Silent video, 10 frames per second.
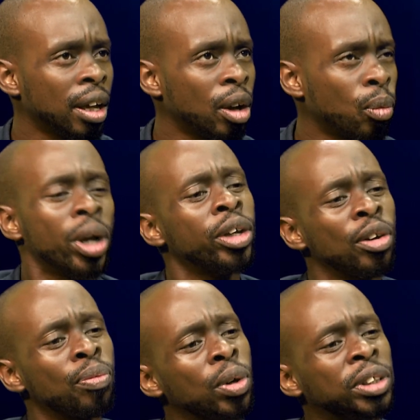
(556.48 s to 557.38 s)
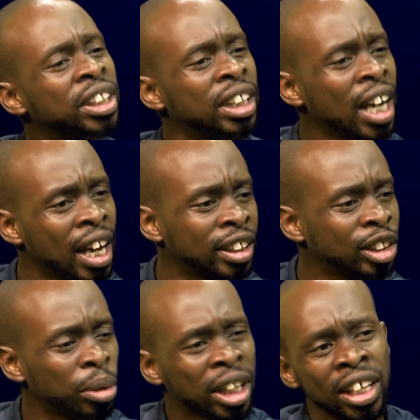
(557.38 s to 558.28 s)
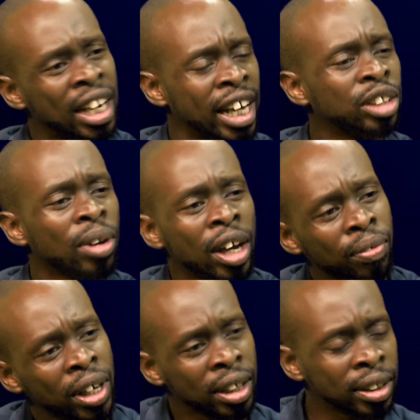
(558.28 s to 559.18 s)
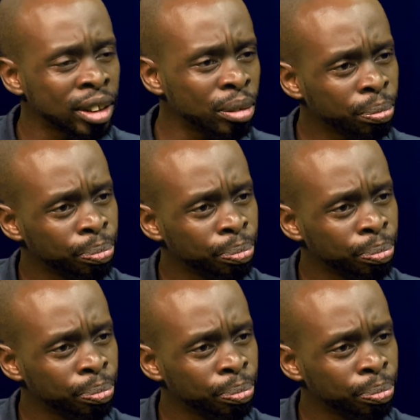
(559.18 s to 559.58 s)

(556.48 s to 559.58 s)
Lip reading: where do you foresee us within the next 5 years?